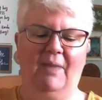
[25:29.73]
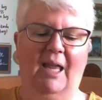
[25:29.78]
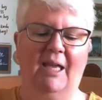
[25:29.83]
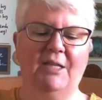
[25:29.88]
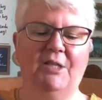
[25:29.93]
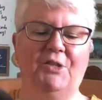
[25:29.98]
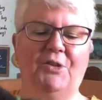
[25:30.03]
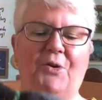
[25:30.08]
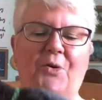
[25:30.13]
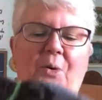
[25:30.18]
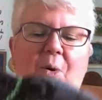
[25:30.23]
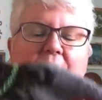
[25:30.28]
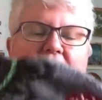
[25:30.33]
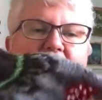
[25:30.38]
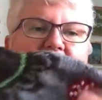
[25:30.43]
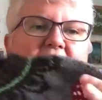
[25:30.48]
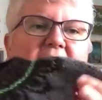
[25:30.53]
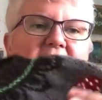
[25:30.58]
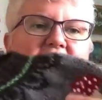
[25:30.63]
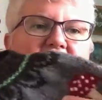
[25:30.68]
So
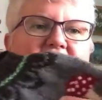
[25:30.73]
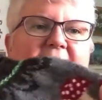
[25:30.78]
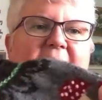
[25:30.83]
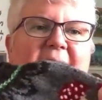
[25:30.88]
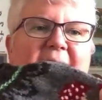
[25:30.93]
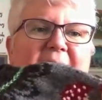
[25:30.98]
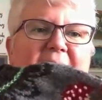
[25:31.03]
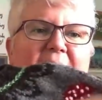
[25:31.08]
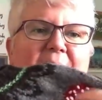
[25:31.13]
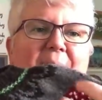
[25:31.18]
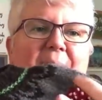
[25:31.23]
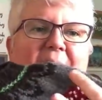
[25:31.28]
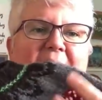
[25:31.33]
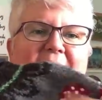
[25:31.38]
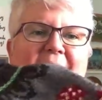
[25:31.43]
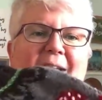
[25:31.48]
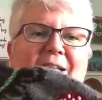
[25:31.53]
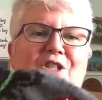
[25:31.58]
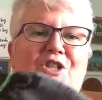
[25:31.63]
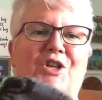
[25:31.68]
this bit,
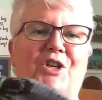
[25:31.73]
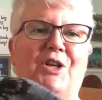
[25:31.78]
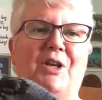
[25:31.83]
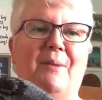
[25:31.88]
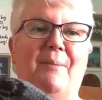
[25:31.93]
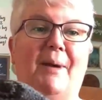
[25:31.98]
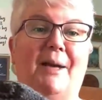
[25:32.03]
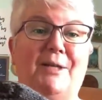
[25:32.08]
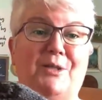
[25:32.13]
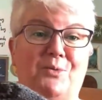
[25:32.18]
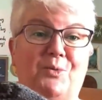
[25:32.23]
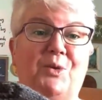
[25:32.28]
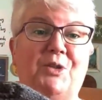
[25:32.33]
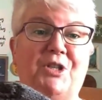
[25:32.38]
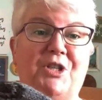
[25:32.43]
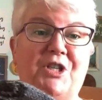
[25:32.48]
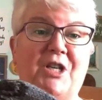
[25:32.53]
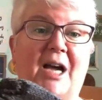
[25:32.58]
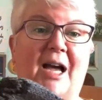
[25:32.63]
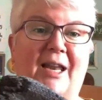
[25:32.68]
as you can imagine, was
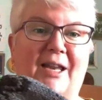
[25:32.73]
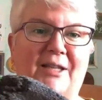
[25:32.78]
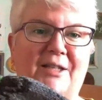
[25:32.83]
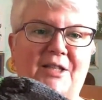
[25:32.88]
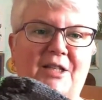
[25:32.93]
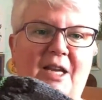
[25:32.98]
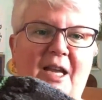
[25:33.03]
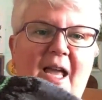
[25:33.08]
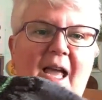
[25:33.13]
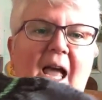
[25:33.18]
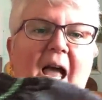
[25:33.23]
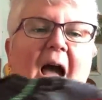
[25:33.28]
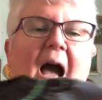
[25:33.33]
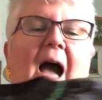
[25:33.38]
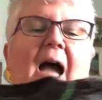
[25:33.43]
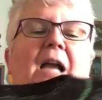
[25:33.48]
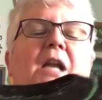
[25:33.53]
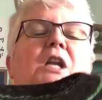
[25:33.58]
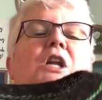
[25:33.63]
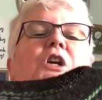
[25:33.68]
a challenge.
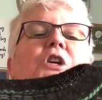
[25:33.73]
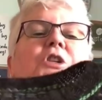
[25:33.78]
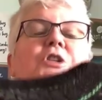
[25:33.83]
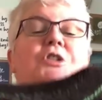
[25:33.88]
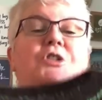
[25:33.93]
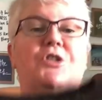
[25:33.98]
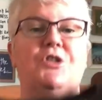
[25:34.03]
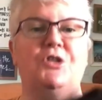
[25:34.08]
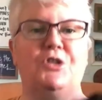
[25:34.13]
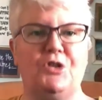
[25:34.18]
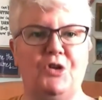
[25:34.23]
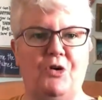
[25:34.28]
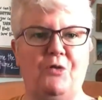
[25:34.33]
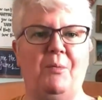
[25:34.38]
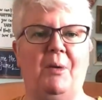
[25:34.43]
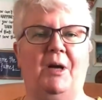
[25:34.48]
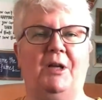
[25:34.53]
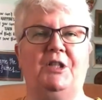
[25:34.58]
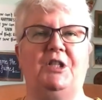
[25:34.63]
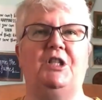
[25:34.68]
I learned so
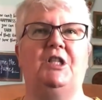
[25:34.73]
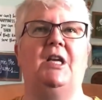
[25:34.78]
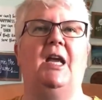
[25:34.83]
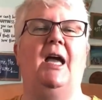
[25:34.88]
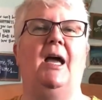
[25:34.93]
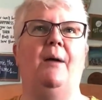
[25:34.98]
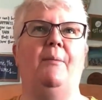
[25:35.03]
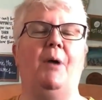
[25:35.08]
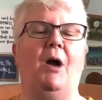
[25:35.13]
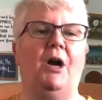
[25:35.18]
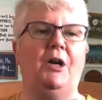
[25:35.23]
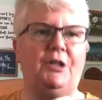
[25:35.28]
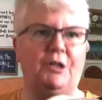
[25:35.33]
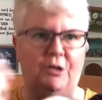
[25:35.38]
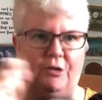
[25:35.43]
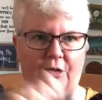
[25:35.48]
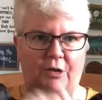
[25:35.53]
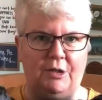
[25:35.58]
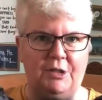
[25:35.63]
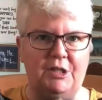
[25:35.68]
much, how to
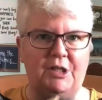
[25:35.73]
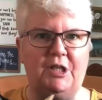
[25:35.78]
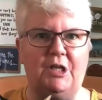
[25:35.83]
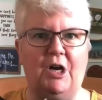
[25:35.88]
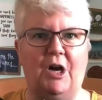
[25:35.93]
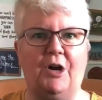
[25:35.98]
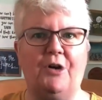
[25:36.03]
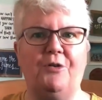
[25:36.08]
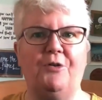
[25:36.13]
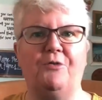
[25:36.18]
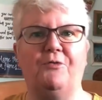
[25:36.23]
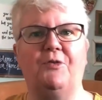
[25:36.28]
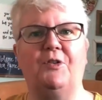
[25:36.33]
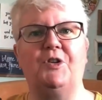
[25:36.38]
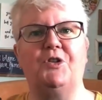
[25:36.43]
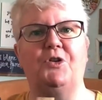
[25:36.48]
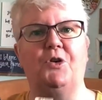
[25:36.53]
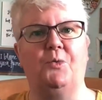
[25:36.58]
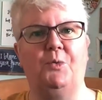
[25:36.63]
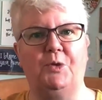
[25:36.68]
cross the yarn over
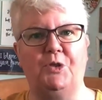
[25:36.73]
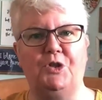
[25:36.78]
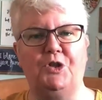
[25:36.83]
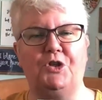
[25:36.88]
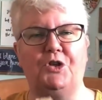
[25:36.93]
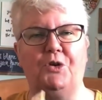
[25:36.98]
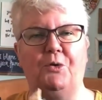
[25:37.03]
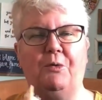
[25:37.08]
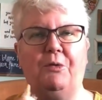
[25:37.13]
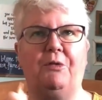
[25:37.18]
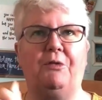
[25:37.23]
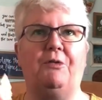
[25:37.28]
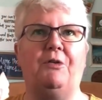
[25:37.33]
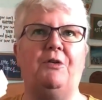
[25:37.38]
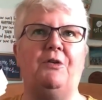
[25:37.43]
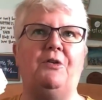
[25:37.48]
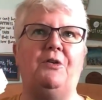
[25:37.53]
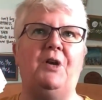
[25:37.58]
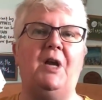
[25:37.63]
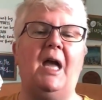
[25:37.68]
so it wouldn't show
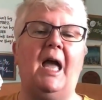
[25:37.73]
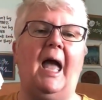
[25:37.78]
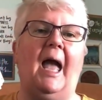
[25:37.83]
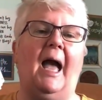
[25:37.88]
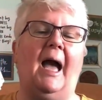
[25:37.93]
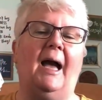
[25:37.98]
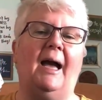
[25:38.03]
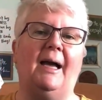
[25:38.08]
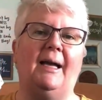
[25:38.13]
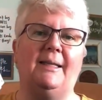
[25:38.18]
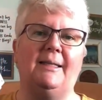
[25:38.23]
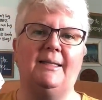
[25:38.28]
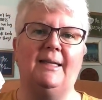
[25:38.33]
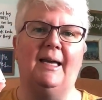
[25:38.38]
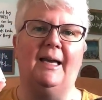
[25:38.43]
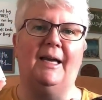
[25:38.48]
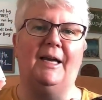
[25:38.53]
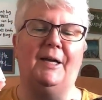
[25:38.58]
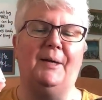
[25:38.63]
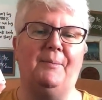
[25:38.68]
through, and
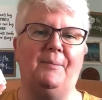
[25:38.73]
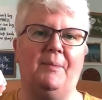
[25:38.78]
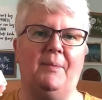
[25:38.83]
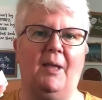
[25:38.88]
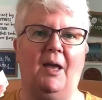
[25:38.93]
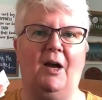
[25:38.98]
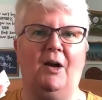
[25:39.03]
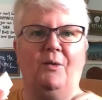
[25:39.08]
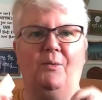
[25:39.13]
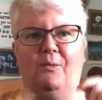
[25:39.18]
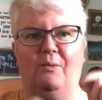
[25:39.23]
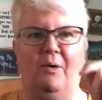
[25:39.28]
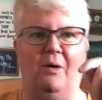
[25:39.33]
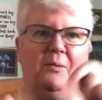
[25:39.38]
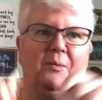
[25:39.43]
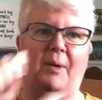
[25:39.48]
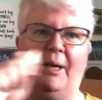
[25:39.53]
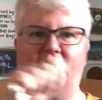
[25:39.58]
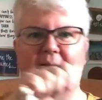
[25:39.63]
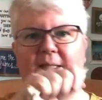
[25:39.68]

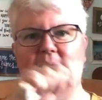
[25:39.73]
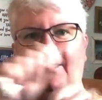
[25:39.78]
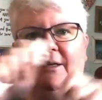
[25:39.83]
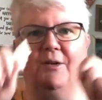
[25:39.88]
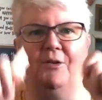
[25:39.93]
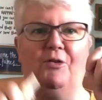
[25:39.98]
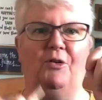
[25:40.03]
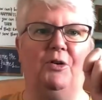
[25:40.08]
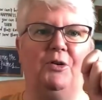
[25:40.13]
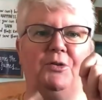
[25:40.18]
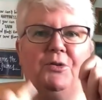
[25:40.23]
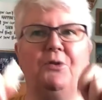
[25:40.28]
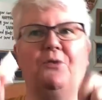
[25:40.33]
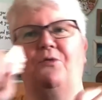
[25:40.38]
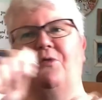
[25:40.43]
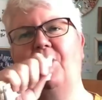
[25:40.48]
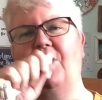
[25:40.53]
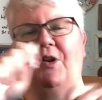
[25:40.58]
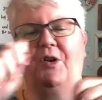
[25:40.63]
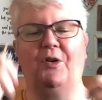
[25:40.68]
what way to cross
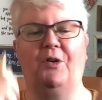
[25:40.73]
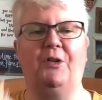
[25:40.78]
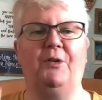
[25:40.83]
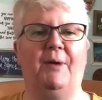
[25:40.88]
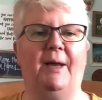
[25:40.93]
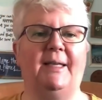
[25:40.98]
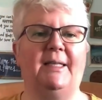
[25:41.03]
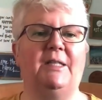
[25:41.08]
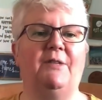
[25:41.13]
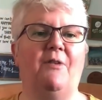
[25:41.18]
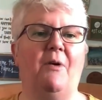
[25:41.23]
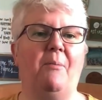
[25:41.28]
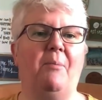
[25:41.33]
over and all the rest of it.